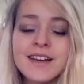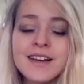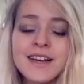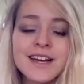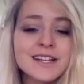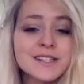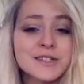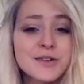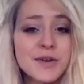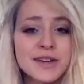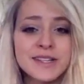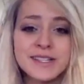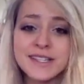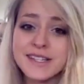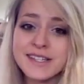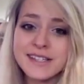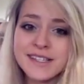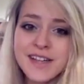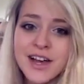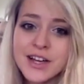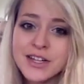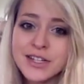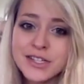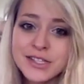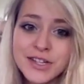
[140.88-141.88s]
It's crazy because
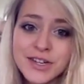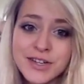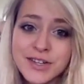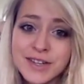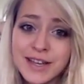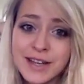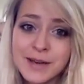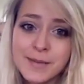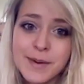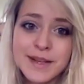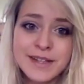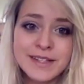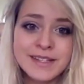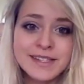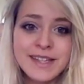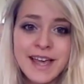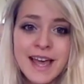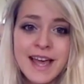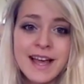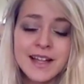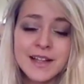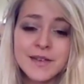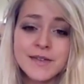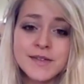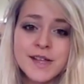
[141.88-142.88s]
I just don't think about the
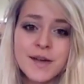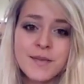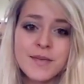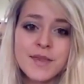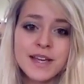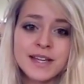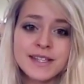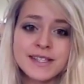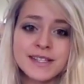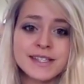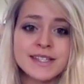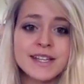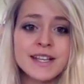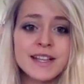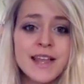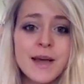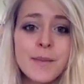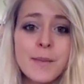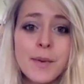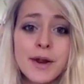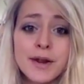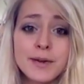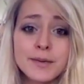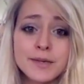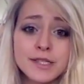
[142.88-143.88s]
scale of some things until they're
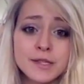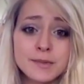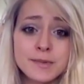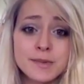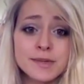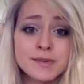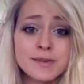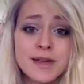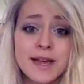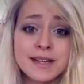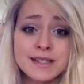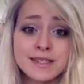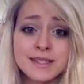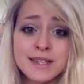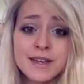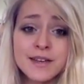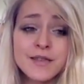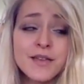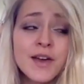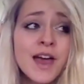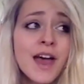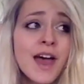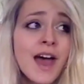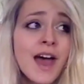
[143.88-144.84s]
put into perspective.